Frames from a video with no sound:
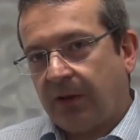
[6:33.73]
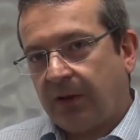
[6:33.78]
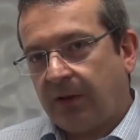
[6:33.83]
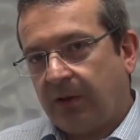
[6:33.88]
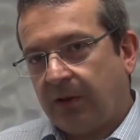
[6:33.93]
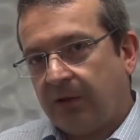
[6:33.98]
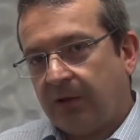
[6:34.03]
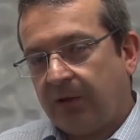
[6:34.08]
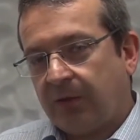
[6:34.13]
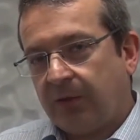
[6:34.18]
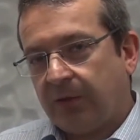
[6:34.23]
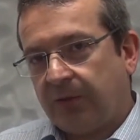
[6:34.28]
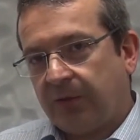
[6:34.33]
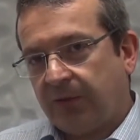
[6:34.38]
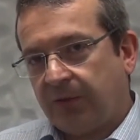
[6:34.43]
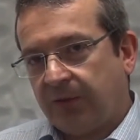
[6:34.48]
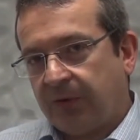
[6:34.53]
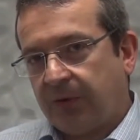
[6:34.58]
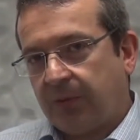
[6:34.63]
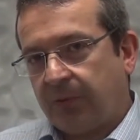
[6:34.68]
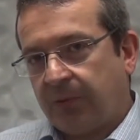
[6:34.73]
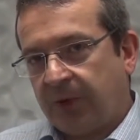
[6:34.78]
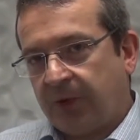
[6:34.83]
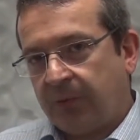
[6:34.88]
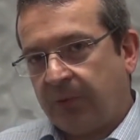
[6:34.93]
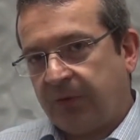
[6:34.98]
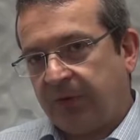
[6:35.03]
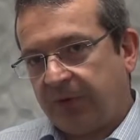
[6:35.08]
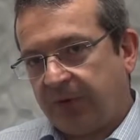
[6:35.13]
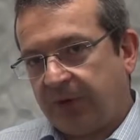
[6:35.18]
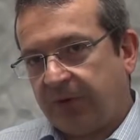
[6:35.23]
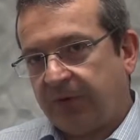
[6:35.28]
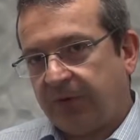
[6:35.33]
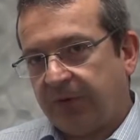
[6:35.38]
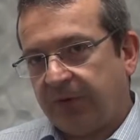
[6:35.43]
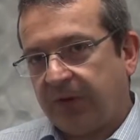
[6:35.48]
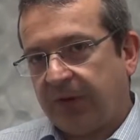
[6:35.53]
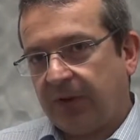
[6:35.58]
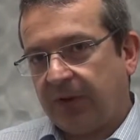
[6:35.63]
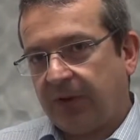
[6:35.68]
and also some baby
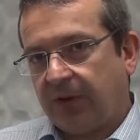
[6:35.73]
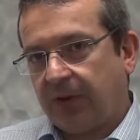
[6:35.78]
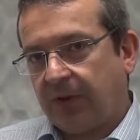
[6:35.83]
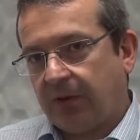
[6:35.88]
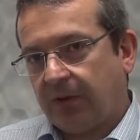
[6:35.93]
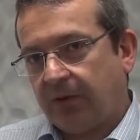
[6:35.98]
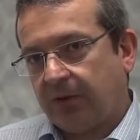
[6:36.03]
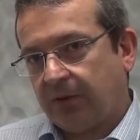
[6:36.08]
stuff is in there.